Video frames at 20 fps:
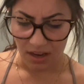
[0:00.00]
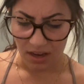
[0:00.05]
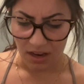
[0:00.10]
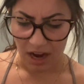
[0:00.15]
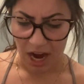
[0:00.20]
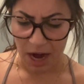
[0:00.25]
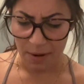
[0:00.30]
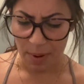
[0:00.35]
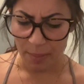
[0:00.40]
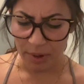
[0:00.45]

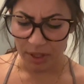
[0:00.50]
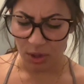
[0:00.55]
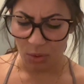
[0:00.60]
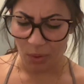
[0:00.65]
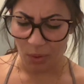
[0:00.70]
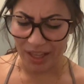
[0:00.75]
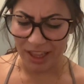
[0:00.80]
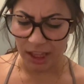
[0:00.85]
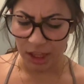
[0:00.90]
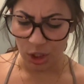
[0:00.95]
I remembered the
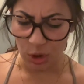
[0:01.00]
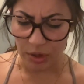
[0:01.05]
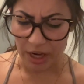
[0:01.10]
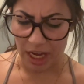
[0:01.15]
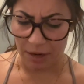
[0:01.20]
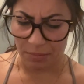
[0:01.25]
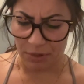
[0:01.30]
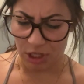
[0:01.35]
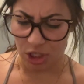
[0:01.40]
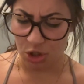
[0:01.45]
way Luke
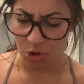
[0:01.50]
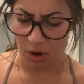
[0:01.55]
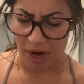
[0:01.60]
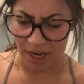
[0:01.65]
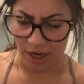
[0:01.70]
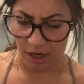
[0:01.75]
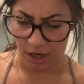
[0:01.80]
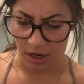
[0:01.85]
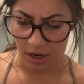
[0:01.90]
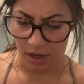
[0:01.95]
had
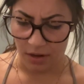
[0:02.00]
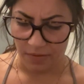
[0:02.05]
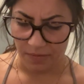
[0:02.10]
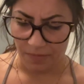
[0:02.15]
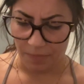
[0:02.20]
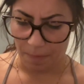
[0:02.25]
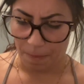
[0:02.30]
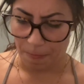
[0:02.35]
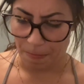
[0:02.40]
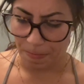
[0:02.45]
betrayed her
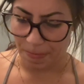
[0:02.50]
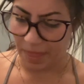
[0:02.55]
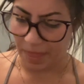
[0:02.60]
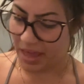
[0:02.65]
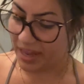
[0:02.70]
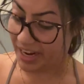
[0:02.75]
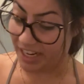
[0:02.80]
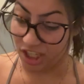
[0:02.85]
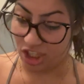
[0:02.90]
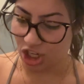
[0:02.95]

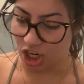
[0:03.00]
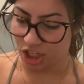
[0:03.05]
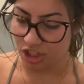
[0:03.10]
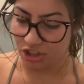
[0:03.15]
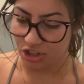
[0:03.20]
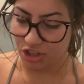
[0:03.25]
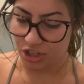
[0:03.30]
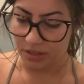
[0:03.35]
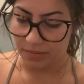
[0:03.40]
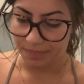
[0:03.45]
and I
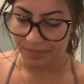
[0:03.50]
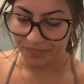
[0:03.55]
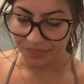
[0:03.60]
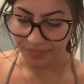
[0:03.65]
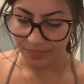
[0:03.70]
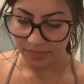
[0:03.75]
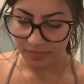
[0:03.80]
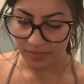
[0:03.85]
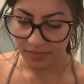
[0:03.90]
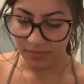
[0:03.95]
charged.
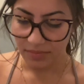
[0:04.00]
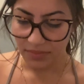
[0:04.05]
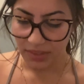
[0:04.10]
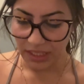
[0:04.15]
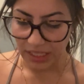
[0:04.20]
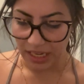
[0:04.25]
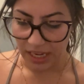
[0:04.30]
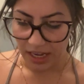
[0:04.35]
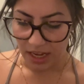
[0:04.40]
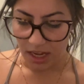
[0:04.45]

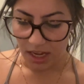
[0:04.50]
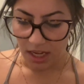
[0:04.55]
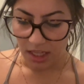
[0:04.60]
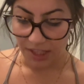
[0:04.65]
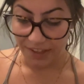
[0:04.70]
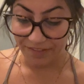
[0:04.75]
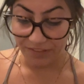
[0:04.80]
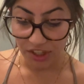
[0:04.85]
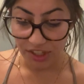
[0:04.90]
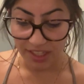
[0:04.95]

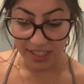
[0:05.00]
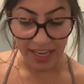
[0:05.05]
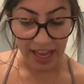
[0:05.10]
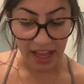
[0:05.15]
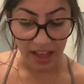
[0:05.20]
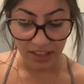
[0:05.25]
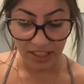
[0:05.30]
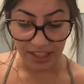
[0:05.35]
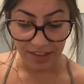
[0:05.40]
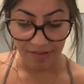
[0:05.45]
The first
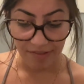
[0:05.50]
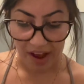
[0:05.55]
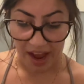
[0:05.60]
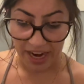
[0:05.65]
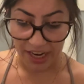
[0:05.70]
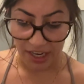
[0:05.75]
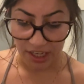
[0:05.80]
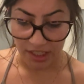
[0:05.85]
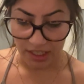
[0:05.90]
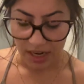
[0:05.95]
skeleton
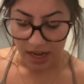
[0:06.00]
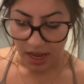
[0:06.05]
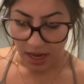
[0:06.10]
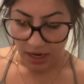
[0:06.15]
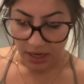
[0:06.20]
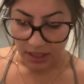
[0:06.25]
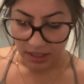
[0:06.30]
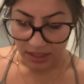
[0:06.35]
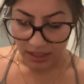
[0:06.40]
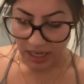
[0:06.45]
fired.
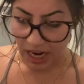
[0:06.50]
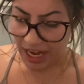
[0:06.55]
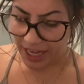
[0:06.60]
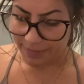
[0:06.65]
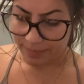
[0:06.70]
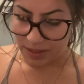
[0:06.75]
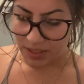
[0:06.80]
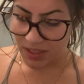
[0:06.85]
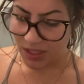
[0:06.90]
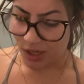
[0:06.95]

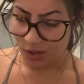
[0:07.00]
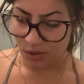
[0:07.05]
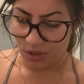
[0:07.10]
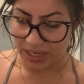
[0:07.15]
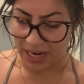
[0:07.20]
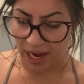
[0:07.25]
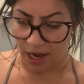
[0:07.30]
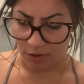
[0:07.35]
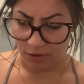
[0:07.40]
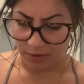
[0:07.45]
Time slowed
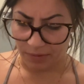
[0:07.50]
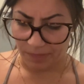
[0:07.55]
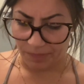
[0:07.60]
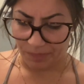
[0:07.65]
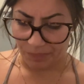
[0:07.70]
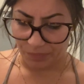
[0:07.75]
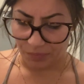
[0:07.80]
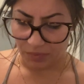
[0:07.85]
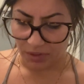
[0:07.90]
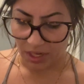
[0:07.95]
down.
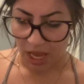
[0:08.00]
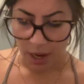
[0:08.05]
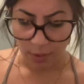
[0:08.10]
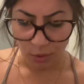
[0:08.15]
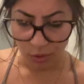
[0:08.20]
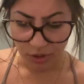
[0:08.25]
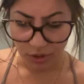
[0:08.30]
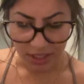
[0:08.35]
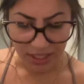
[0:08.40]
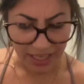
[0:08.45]
I
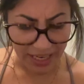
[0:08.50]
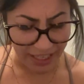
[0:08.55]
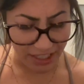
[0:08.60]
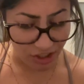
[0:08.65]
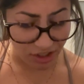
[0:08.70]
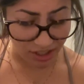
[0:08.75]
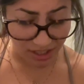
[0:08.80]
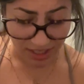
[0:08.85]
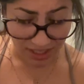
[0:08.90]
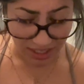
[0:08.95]
won't say I
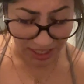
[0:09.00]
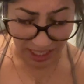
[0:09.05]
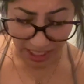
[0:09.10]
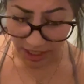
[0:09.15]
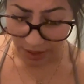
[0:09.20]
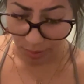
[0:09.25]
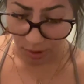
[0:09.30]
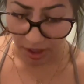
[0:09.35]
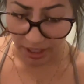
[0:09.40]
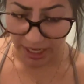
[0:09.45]
could see
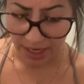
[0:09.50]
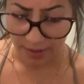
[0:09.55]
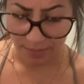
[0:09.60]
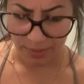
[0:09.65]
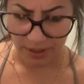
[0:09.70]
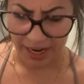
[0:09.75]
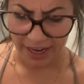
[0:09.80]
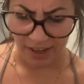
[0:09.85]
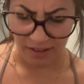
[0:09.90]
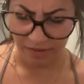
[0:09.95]
the bullet,
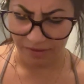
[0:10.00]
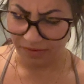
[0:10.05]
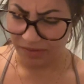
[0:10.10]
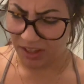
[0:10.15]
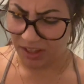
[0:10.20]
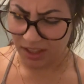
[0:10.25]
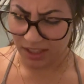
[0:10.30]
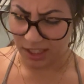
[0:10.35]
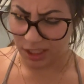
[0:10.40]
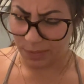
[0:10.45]
but I could
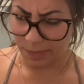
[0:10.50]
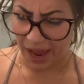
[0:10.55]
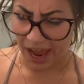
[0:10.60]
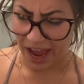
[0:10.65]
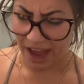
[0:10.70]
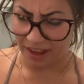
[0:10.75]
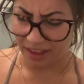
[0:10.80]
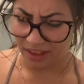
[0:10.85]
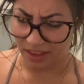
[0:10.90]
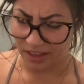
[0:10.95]
feel its
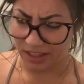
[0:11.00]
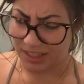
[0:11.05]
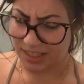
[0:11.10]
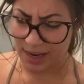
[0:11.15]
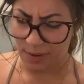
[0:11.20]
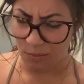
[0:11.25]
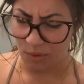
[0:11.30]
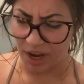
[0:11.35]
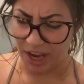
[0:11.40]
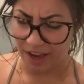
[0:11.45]
path, the
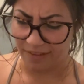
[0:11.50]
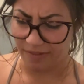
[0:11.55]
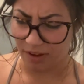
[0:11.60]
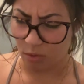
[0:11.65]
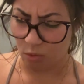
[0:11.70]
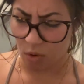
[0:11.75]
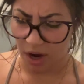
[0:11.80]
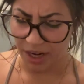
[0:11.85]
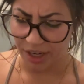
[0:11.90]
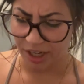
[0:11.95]
same way I
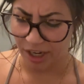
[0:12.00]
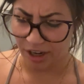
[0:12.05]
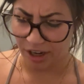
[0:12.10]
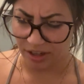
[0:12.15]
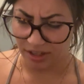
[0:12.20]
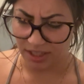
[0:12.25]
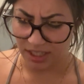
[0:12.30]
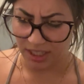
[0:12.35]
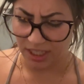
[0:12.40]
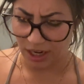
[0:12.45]
felt water
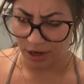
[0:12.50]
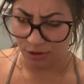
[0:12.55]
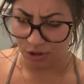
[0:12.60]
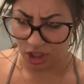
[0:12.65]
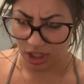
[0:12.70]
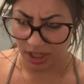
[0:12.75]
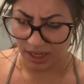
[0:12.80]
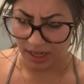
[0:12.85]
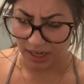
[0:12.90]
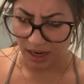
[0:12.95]
currents in the
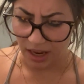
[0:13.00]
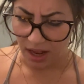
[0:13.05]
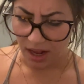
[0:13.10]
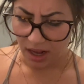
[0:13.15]
ocean.